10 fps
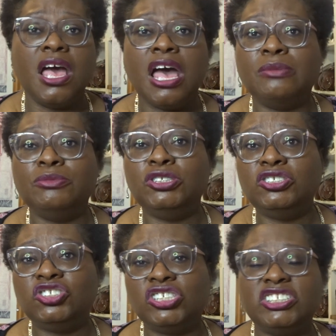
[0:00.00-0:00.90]

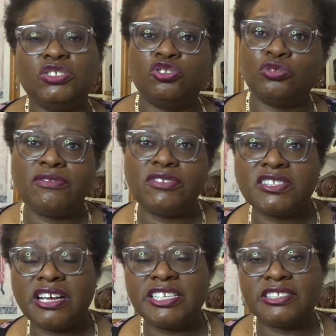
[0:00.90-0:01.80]
usually sort of travel
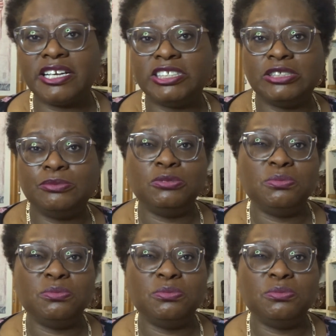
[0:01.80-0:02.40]
size items.